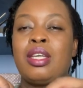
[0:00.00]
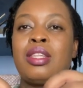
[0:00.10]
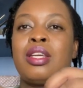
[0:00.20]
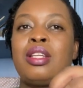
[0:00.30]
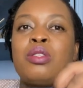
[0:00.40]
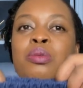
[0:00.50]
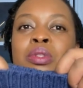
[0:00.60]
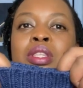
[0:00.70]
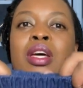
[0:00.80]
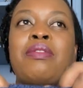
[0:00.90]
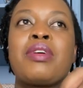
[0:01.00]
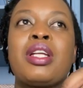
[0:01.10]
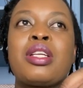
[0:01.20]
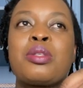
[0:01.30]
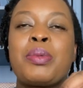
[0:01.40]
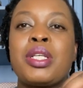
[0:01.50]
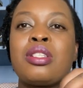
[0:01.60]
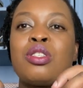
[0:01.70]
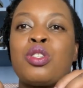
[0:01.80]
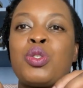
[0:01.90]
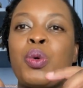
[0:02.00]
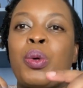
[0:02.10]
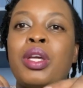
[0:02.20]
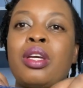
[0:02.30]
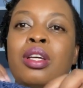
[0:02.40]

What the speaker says: They're knit with African Expressions Joy,